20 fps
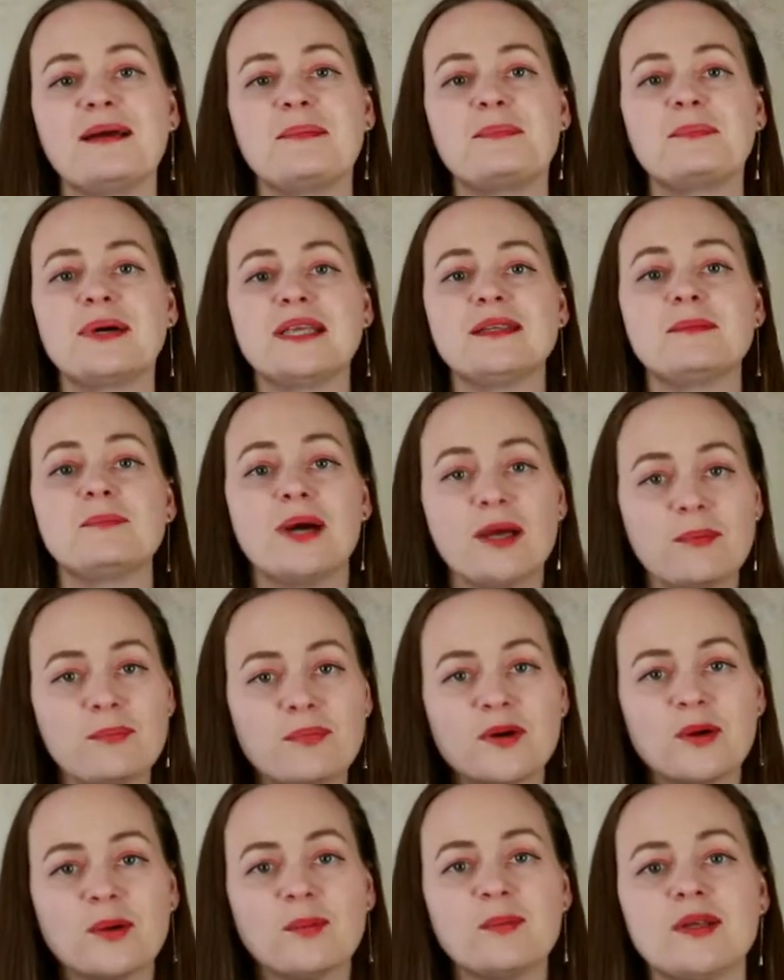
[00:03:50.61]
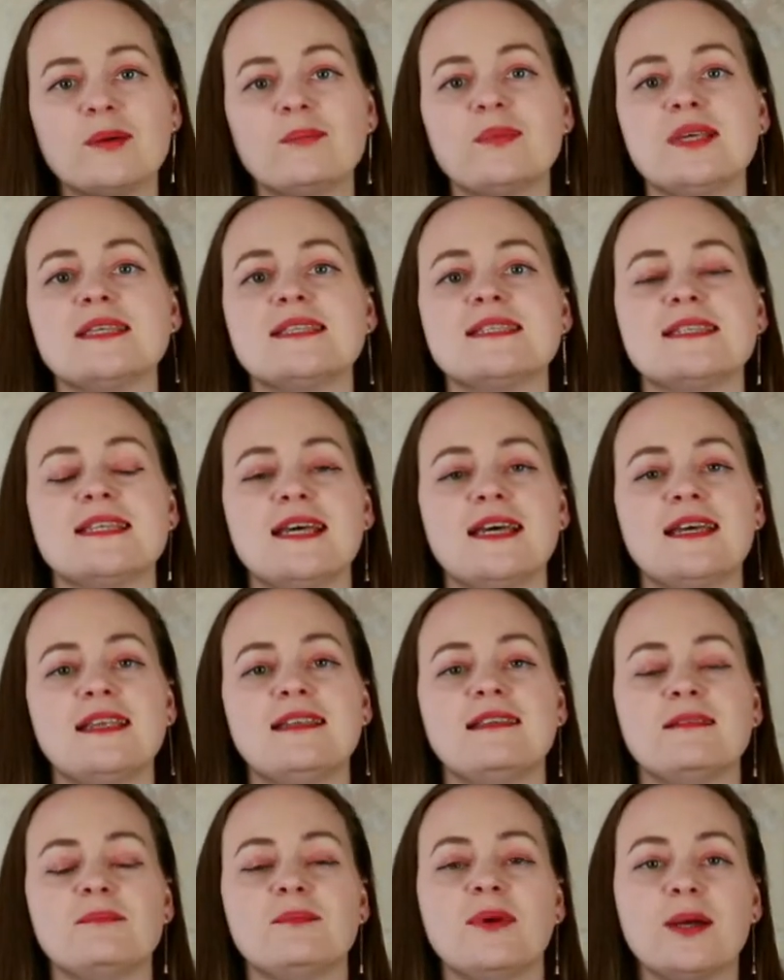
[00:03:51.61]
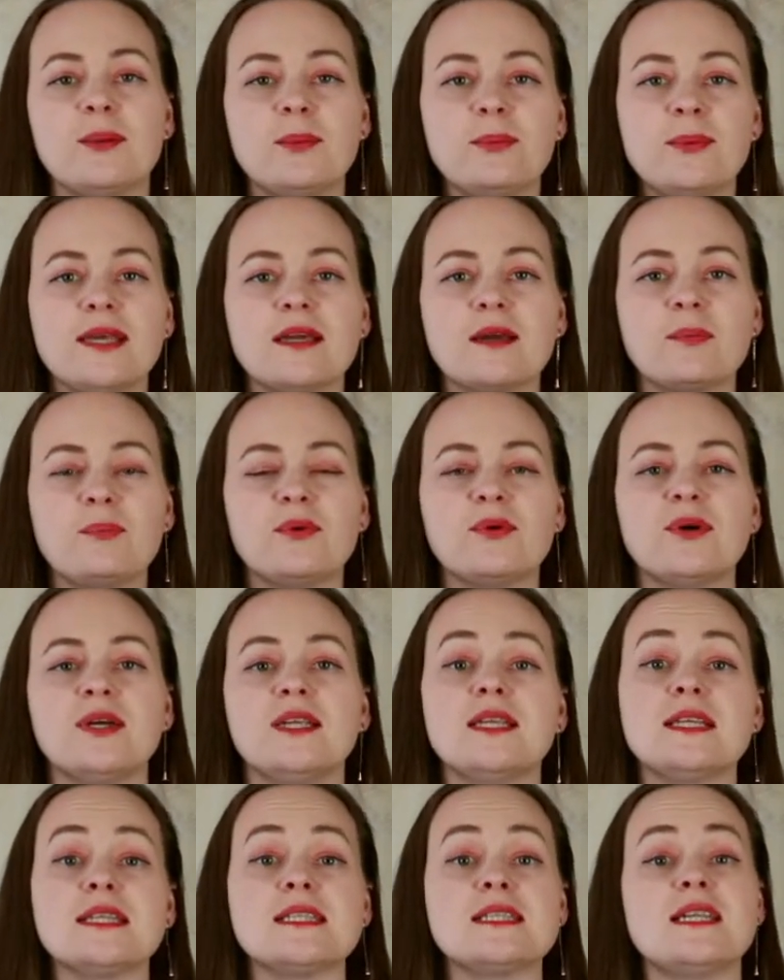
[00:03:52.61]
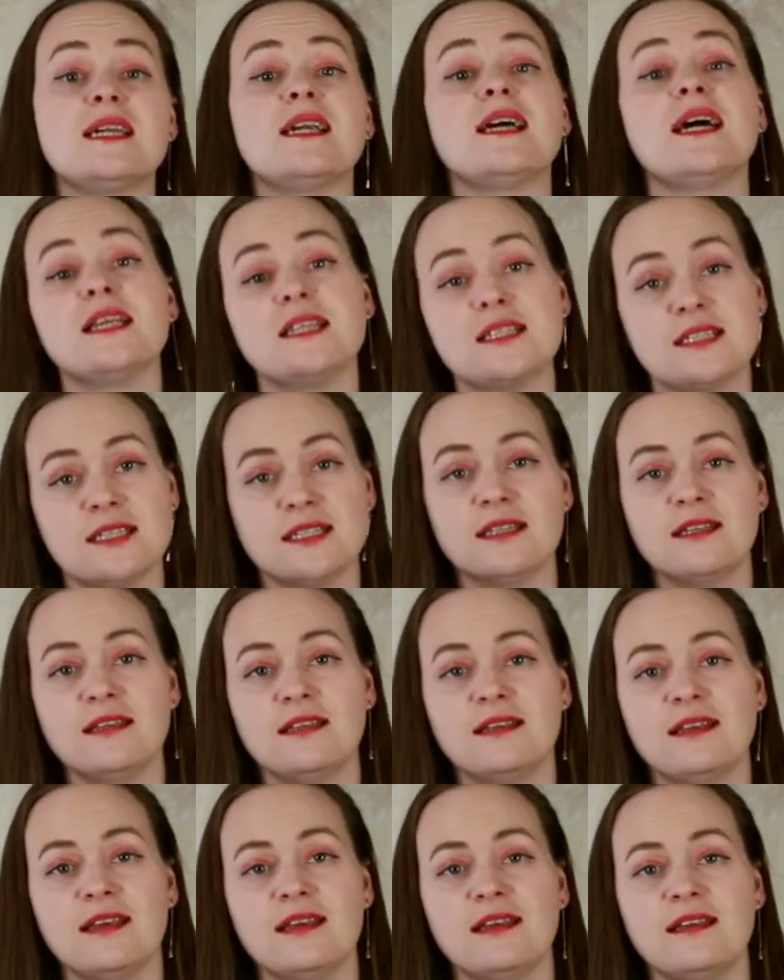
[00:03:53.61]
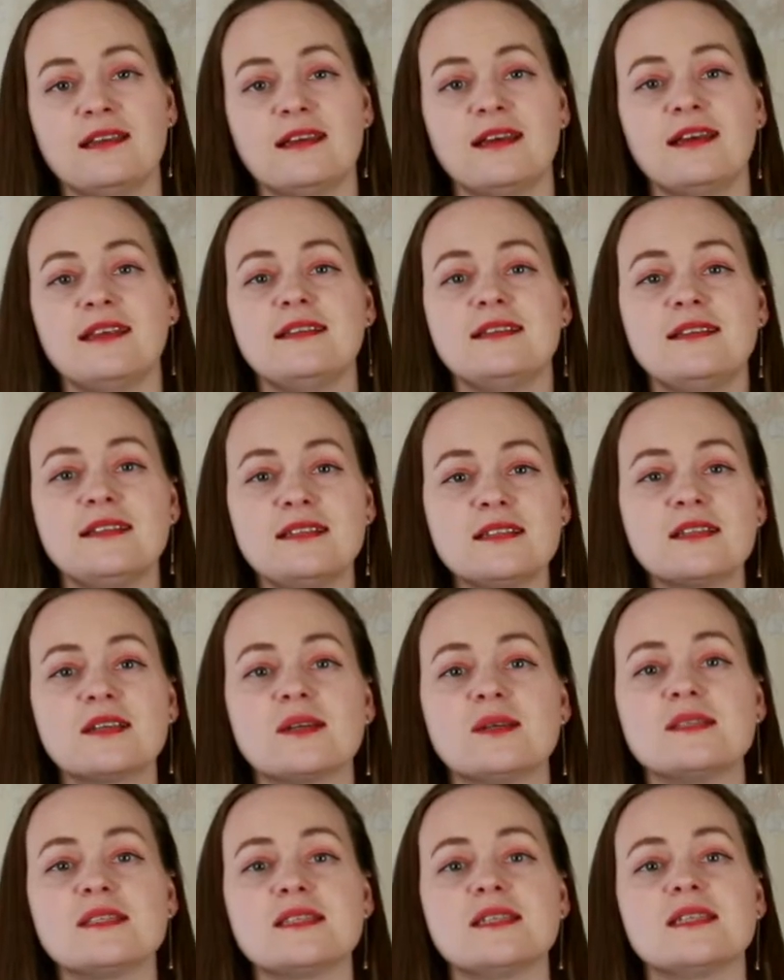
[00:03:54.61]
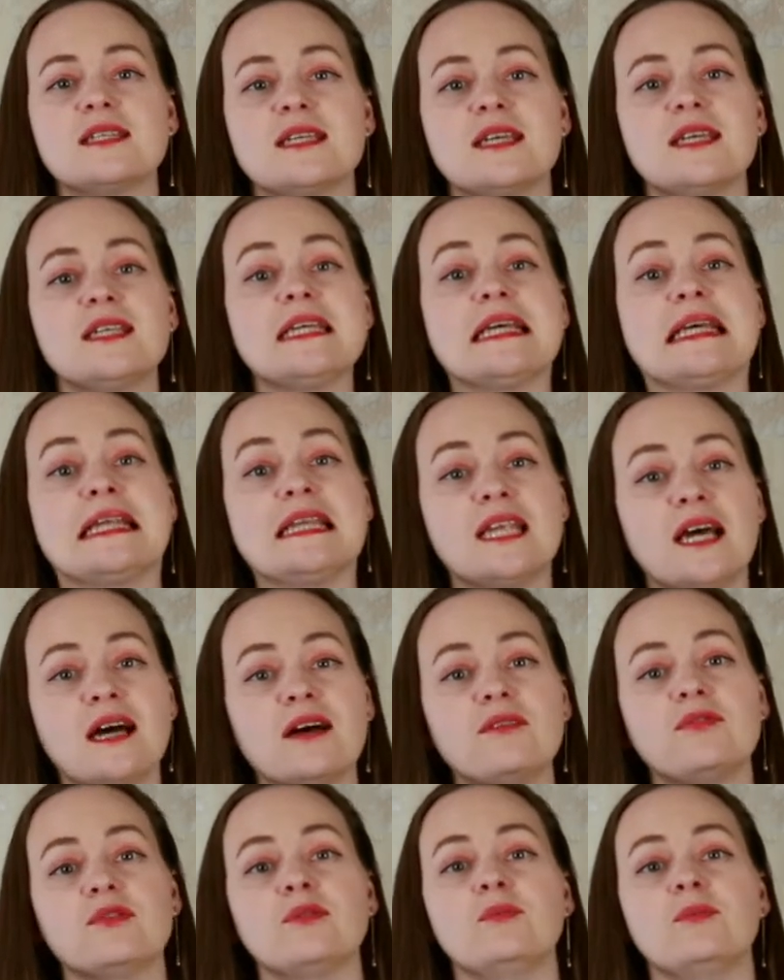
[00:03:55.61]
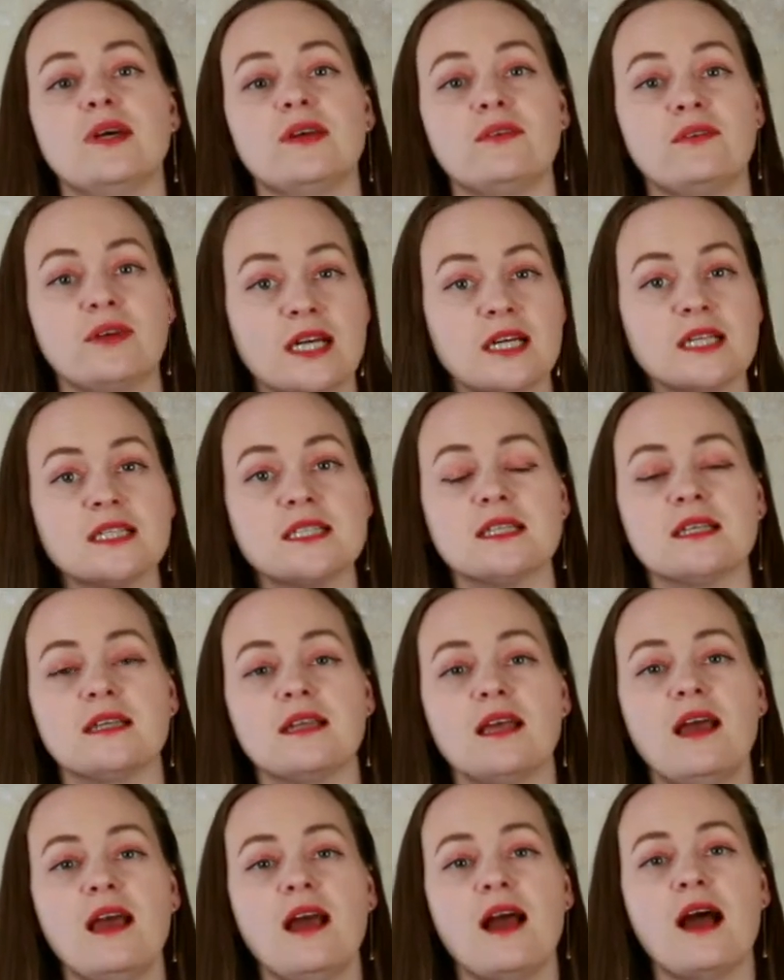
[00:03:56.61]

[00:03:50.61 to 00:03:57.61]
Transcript: But my problem is that my weak point is writing, and I didn't concentrate enough on my writing.